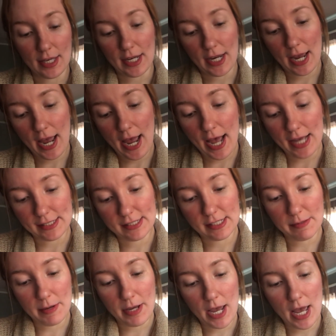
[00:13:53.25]
Like it has
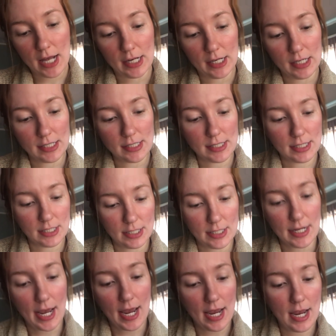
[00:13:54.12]
to be edited
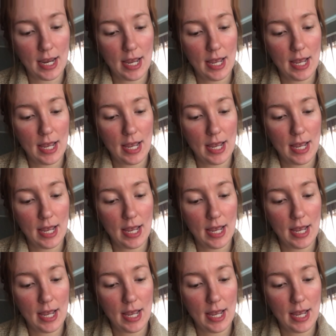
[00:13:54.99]
today.